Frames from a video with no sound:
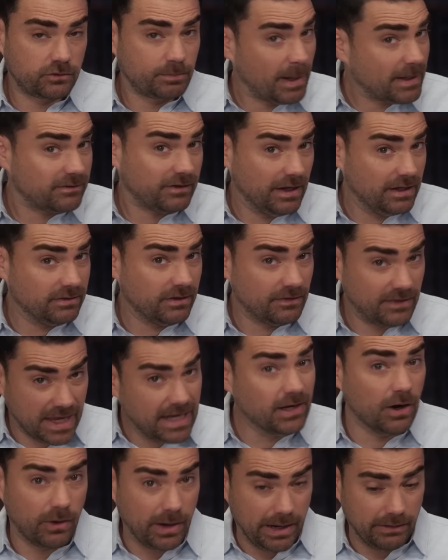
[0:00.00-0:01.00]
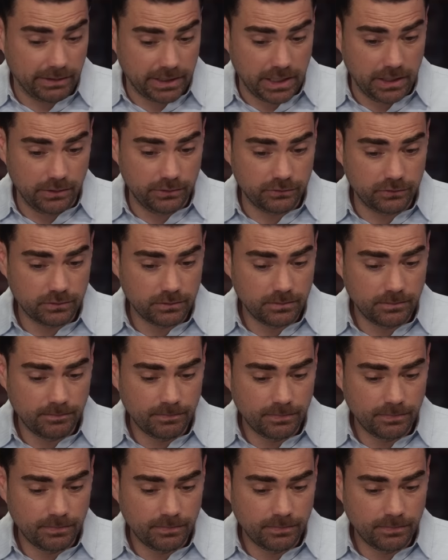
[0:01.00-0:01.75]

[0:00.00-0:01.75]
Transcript: expecting that they know how it goes.